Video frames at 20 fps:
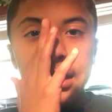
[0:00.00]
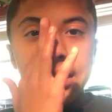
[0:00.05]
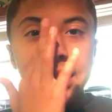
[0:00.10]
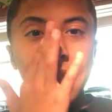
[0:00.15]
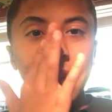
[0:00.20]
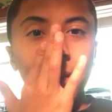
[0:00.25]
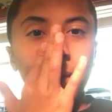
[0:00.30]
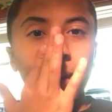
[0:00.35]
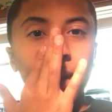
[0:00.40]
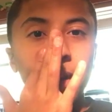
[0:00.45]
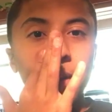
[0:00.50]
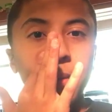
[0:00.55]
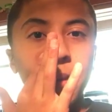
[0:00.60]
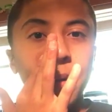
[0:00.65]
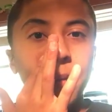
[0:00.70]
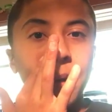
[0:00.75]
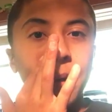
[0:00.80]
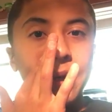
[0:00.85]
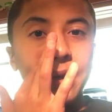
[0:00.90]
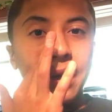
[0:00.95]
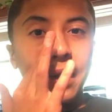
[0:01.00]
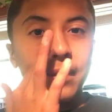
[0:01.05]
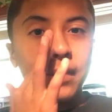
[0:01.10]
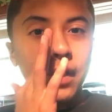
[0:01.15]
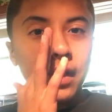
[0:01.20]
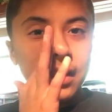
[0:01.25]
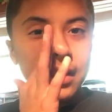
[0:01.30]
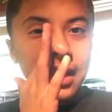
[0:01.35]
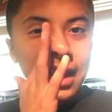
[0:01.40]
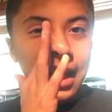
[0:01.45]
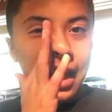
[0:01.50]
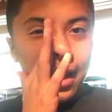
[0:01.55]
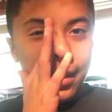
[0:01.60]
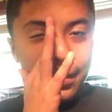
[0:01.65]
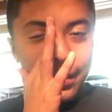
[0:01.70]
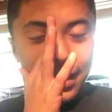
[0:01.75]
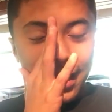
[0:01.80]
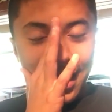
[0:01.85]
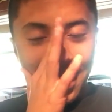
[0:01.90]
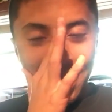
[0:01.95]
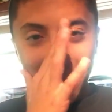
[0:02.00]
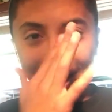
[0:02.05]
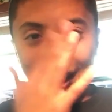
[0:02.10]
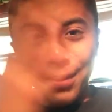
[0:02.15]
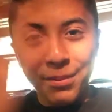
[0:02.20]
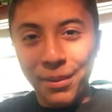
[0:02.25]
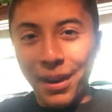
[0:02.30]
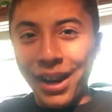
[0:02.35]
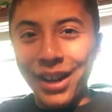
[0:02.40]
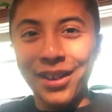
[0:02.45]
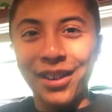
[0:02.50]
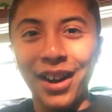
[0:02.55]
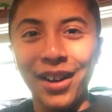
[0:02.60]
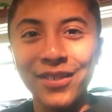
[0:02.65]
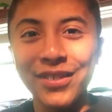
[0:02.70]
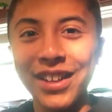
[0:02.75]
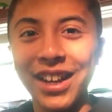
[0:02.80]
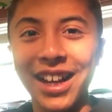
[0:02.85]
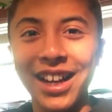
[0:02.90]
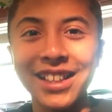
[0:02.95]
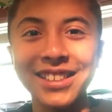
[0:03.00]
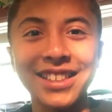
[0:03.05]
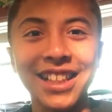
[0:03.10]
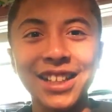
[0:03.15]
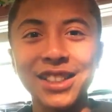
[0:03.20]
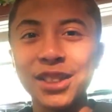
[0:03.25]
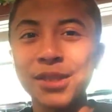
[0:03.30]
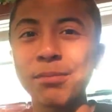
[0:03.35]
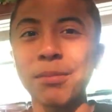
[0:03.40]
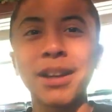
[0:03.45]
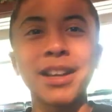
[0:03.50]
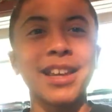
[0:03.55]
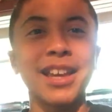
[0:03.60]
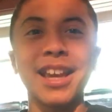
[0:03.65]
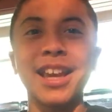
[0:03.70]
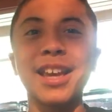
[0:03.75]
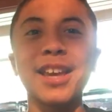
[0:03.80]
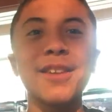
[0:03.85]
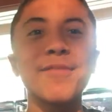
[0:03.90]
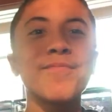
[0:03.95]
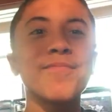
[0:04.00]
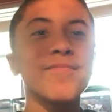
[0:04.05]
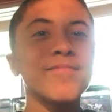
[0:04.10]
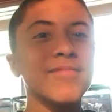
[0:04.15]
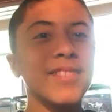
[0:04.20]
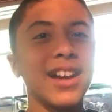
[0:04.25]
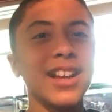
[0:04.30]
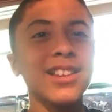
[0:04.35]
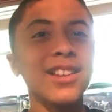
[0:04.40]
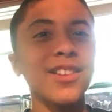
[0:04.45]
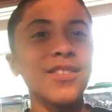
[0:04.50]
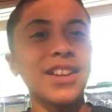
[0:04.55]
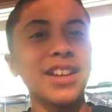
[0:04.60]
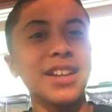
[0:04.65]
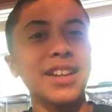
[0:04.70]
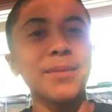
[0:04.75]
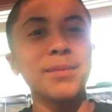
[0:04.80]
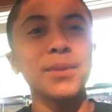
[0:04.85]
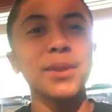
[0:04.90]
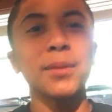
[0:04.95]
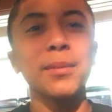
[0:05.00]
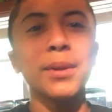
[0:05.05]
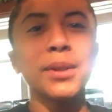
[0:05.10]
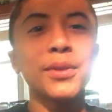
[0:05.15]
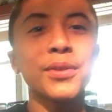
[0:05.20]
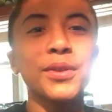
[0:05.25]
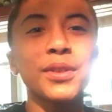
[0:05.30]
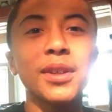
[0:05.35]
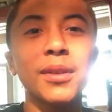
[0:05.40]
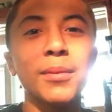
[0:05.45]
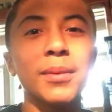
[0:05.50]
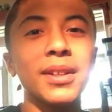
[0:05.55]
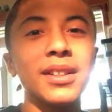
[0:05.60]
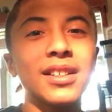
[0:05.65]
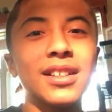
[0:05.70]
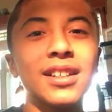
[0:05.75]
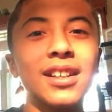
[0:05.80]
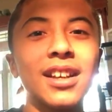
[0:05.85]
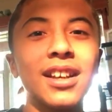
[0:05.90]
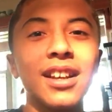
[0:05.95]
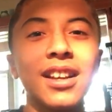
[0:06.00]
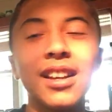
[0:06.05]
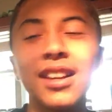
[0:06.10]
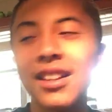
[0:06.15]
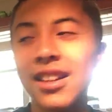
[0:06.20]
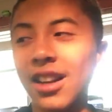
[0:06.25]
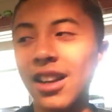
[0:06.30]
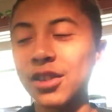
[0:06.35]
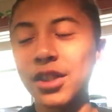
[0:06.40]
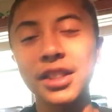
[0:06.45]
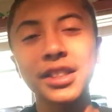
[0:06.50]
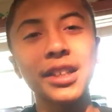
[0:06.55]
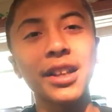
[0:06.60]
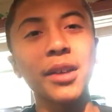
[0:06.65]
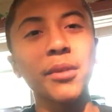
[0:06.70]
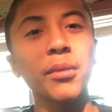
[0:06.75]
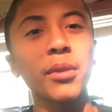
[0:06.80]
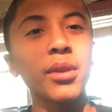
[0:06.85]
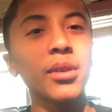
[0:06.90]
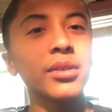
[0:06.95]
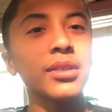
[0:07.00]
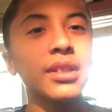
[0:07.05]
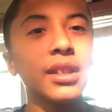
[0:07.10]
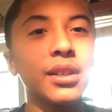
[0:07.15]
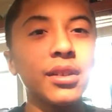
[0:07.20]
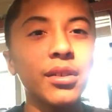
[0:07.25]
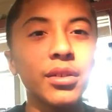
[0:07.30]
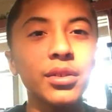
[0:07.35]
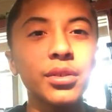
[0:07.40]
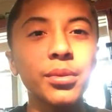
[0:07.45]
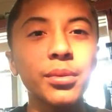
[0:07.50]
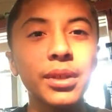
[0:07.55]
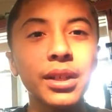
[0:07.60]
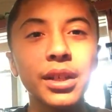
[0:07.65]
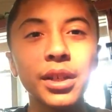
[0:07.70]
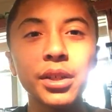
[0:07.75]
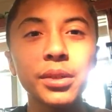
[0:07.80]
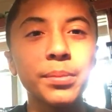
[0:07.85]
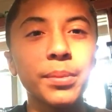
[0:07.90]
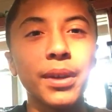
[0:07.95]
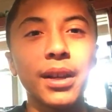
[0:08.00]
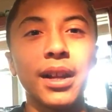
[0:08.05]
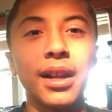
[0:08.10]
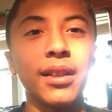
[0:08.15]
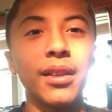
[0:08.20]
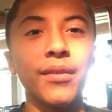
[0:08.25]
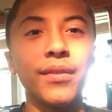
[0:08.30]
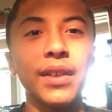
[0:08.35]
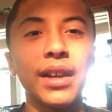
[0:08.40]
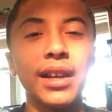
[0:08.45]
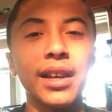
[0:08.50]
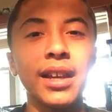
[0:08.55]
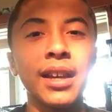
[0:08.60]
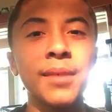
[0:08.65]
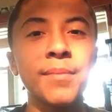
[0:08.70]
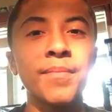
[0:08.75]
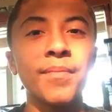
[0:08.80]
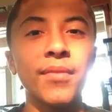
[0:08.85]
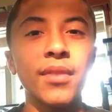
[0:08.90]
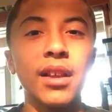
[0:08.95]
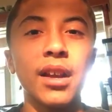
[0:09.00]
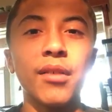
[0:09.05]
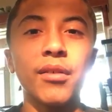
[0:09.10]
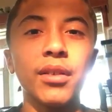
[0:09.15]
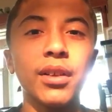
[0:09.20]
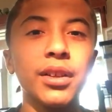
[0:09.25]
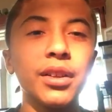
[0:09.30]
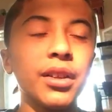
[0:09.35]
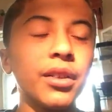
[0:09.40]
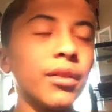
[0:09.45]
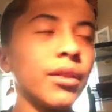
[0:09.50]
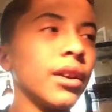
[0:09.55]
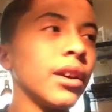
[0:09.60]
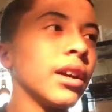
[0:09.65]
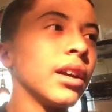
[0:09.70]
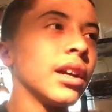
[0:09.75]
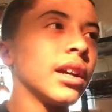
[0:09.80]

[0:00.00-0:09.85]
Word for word: Is that why you play Minecraft all the time? Yeah, and Minecraft, guys, that's just my game. I love that game so much for some reason. Not trying to sound like one of those 10-year-old squeakers, but I love that game. I really do.